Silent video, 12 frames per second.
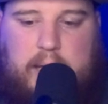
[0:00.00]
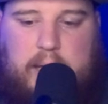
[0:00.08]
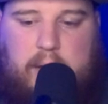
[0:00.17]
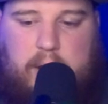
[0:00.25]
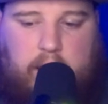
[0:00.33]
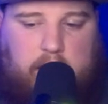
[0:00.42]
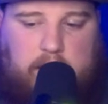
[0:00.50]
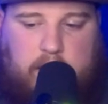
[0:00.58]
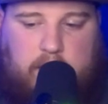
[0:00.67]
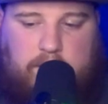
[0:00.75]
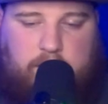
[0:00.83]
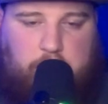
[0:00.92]
like I said,
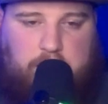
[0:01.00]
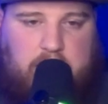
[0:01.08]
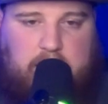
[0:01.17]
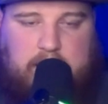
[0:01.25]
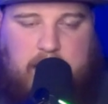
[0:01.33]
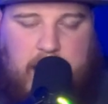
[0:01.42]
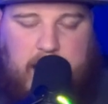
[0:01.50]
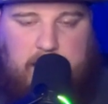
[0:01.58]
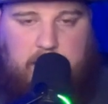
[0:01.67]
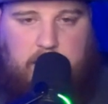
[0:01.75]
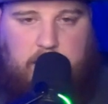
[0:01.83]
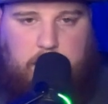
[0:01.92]
if these
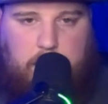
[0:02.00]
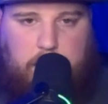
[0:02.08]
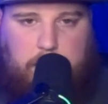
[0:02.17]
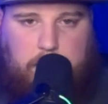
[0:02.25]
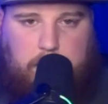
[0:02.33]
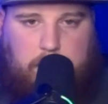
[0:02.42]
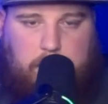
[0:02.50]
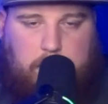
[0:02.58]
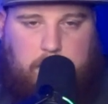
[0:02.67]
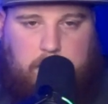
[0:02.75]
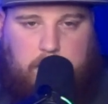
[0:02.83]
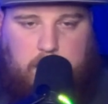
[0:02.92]
guys
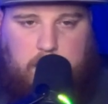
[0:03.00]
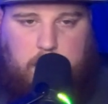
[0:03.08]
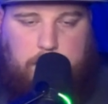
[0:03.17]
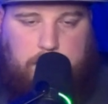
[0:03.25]
that are